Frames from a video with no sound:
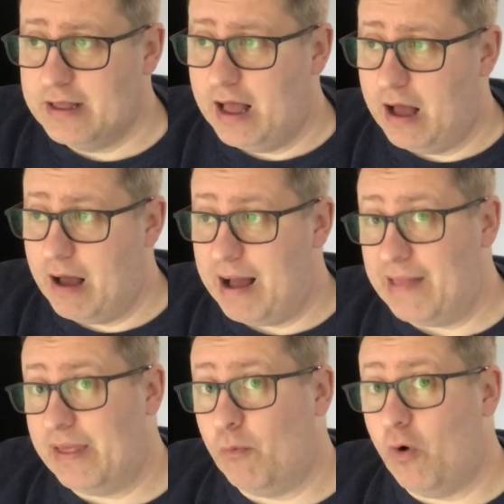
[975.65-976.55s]
And
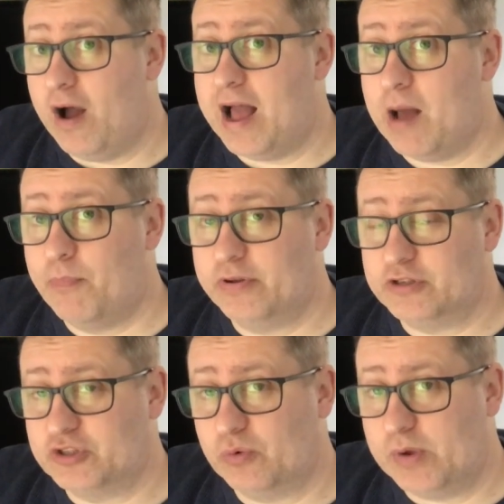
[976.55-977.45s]
then what
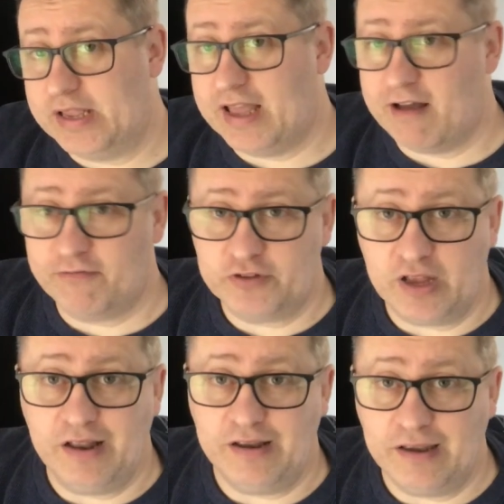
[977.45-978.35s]
happens the week after
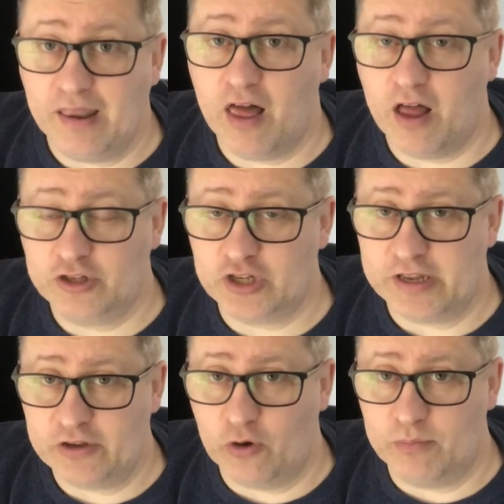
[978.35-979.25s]
largely
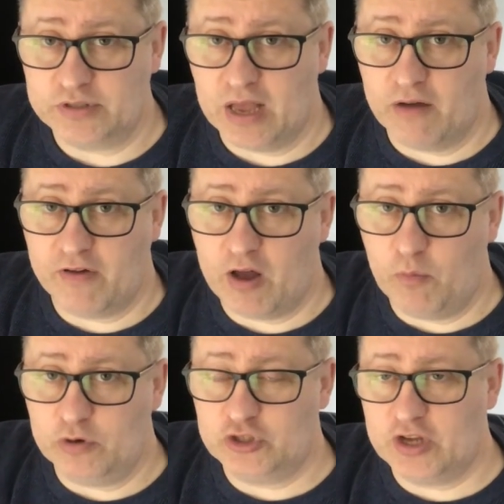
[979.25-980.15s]
comes out of how
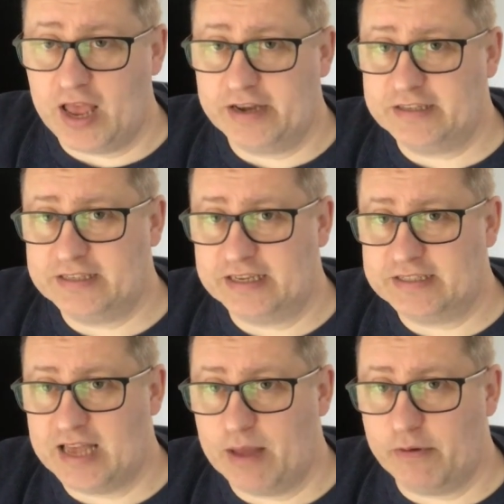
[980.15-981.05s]
much editing
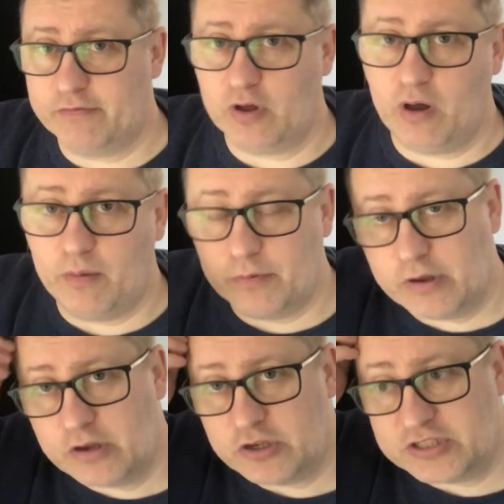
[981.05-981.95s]
time I've got,
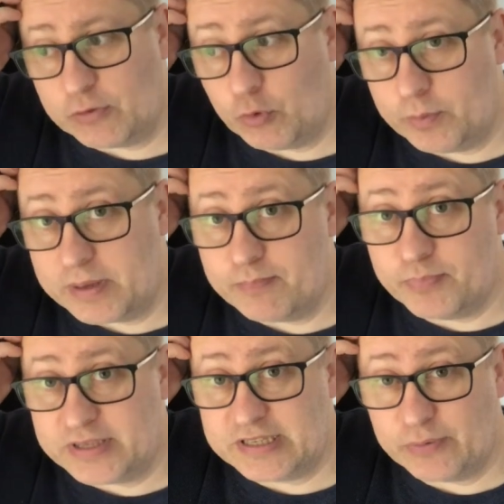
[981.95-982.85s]
because it will be
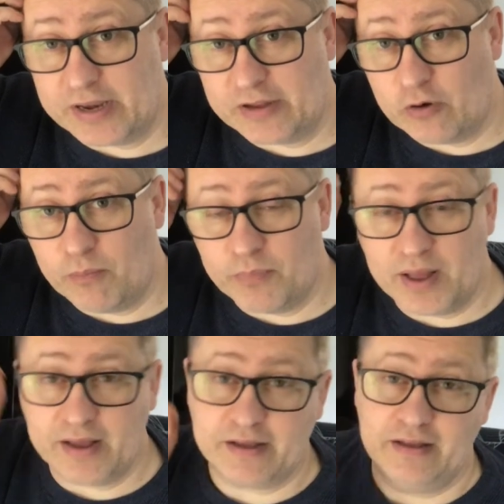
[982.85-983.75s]
busy when I come
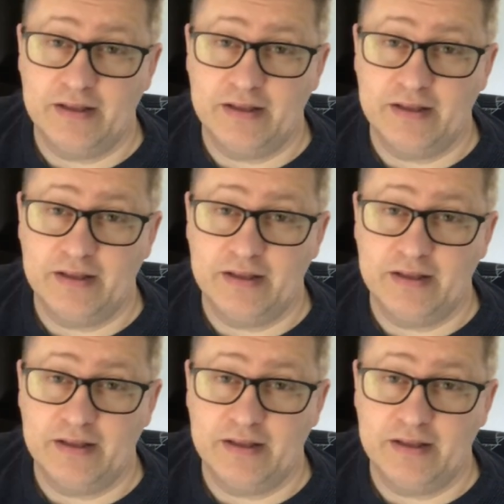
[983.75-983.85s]
back.